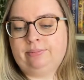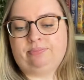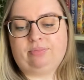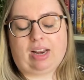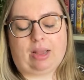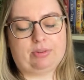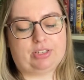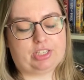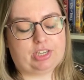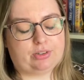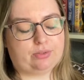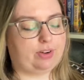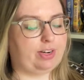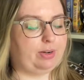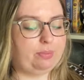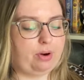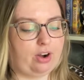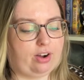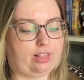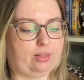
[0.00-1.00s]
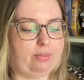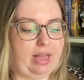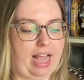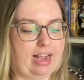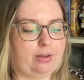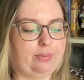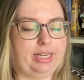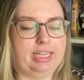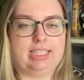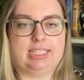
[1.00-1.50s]
I'm just going to read part of the
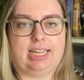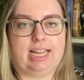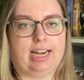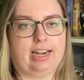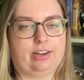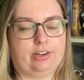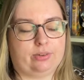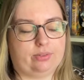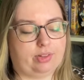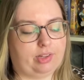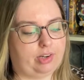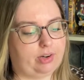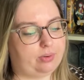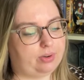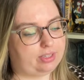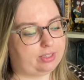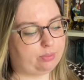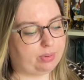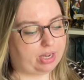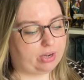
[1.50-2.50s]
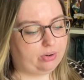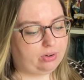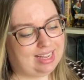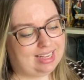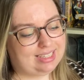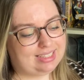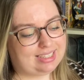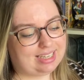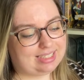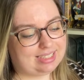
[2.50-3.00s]
back because, again, I don't really know what it's about. It
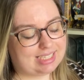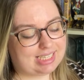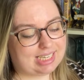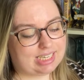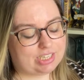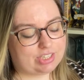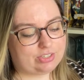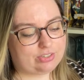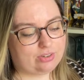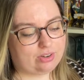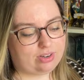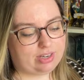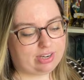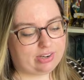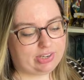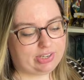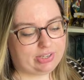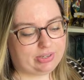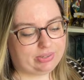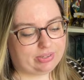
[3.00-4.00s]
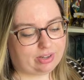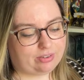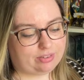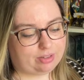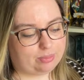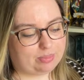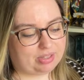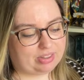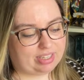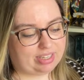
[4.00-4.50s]
says it's an extraordinary new
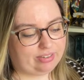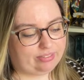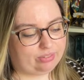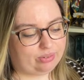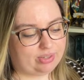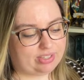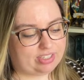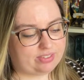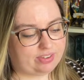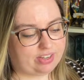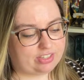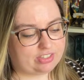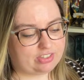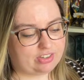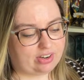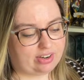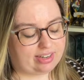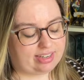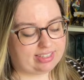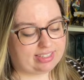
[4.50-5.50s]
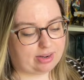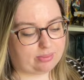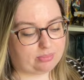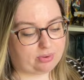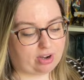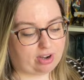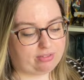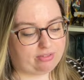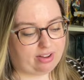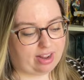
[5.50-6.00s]
novel about the influence of history on a
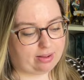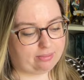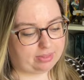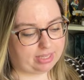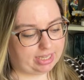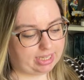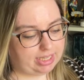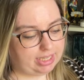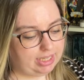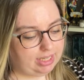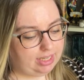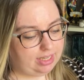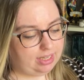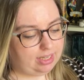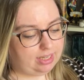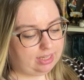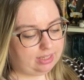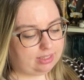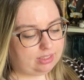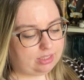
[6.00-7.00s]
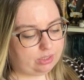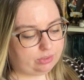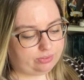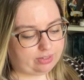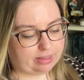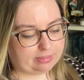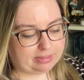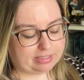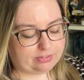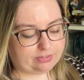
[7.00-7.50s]
contemporary family. Two
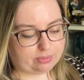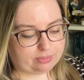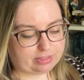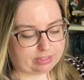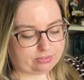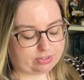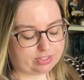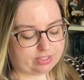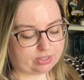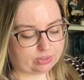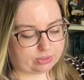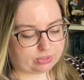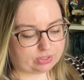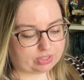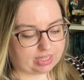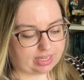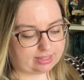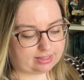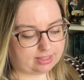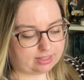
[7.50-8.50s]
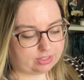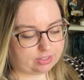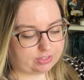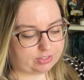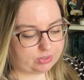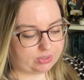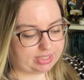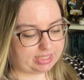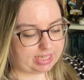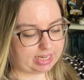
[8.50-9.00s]
families from different social classes are
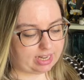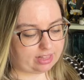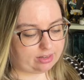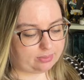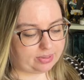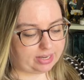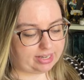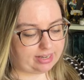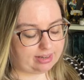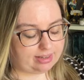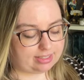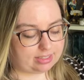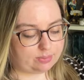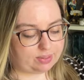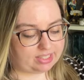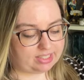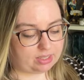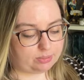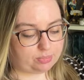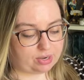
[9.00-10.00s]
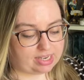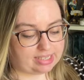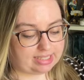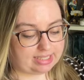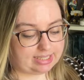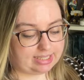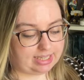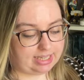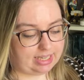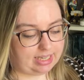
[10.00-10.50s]
joined together by an unexpected
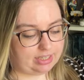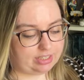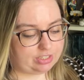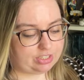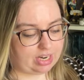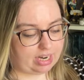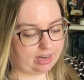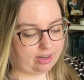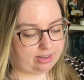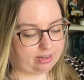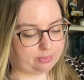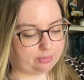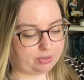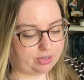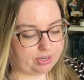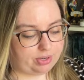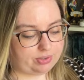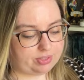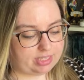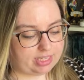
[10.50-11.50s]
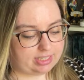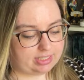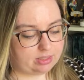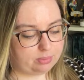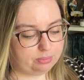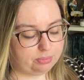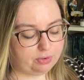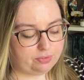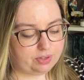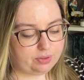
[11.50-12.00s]
pregnancy in the child it produces,
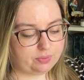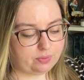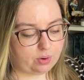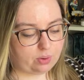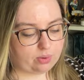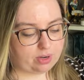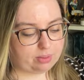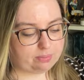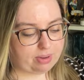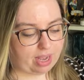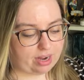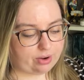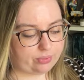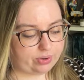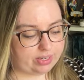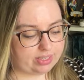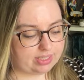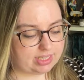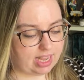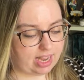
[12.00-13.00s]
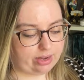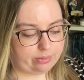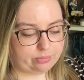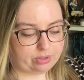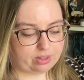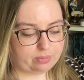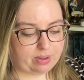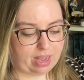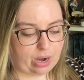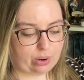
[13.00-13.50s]
moving forward and backward in time
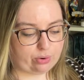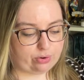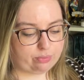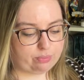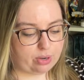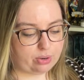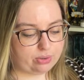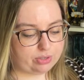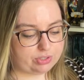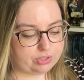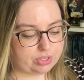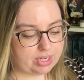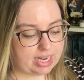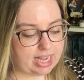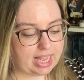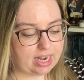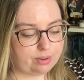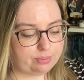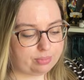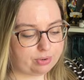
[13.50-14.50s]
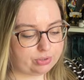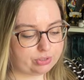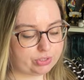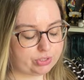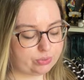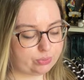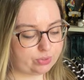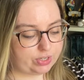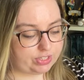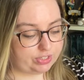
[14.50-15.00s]
with the power of poetry and
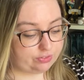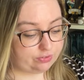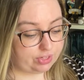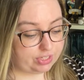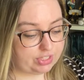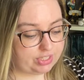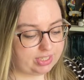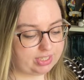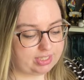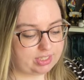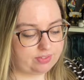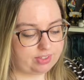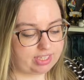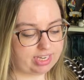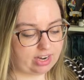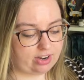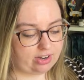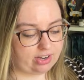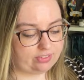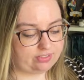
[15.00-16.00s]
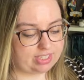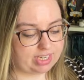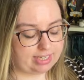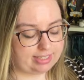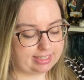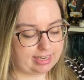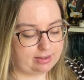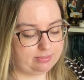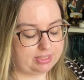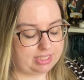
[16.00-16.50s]
emotional richness of a narrative 10
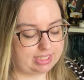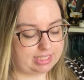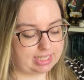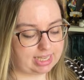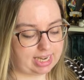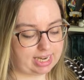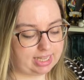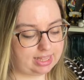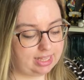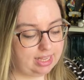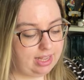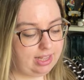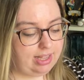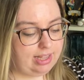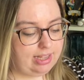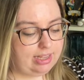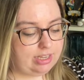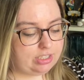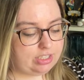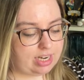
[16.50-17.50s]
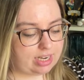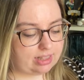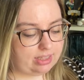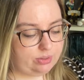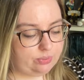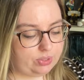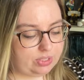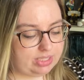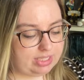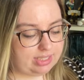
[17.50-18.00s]
times its length.
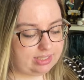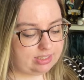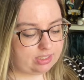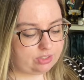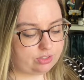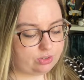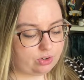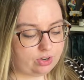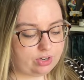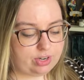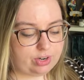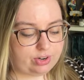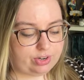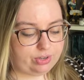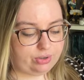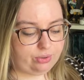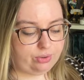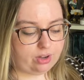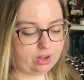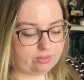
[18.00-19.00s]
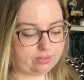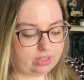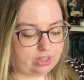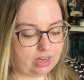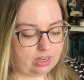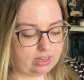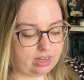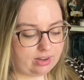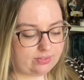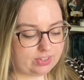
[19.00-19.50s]
Jacqueline Woodson's extraordinary new novel
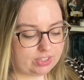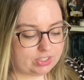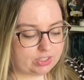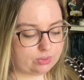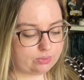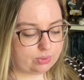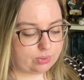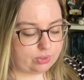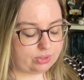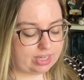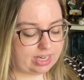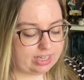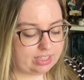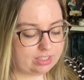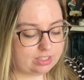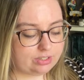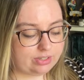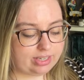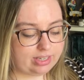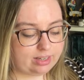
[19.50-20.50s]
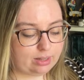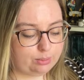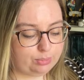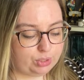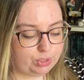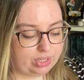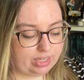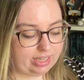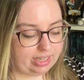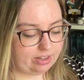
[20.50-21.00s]
uncovers the role that history and
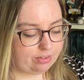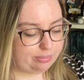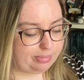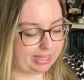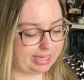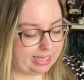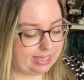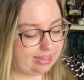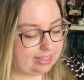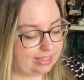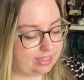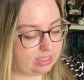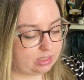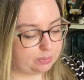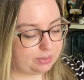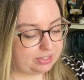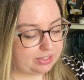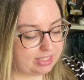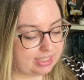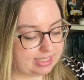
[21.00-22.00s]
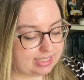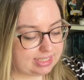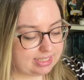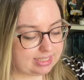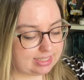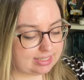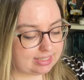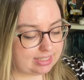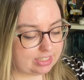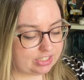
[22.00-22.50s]
community have played in the experiences,
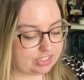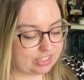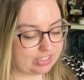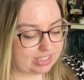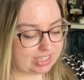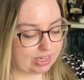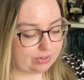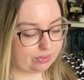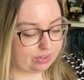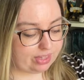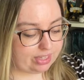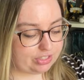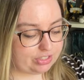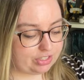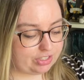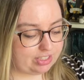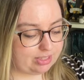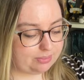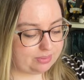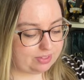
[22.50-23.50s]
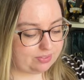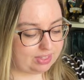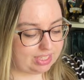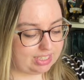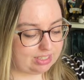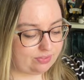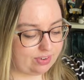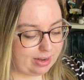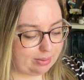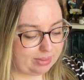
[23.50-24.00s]
decisions, and relationships of
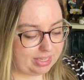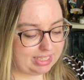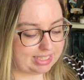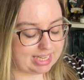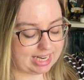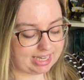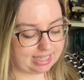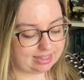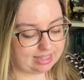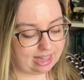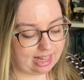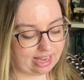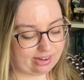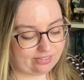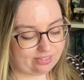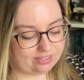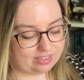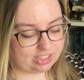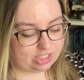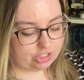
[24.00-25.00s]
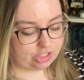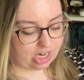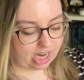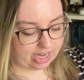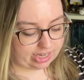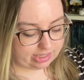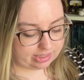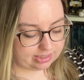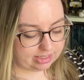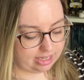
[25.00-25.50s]
these families and in the life of this
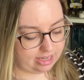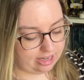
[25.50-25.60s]
child.